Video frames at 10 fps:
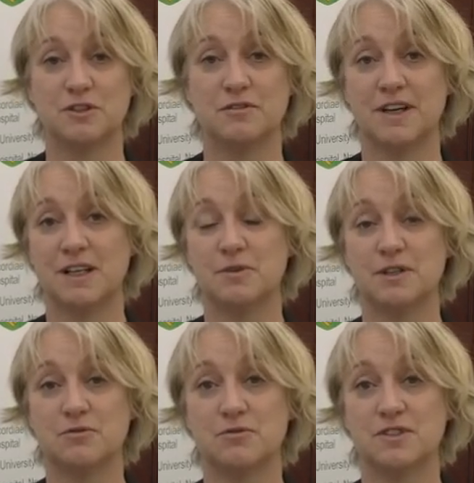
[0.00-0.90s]
and evaluate
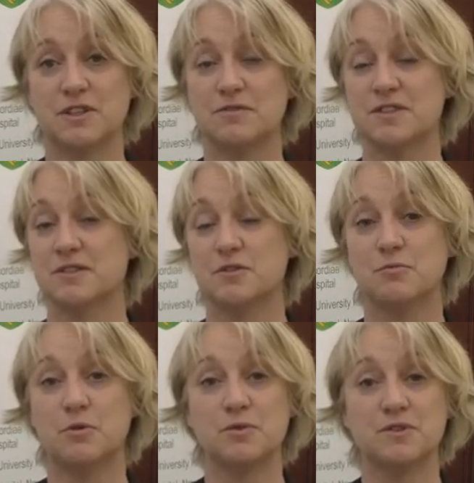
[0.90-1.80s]
their own services and
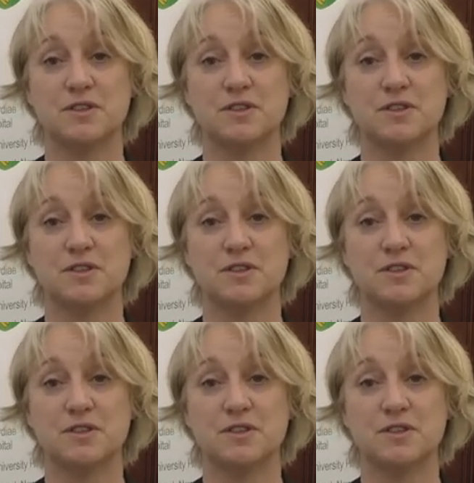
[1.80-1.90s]
come up with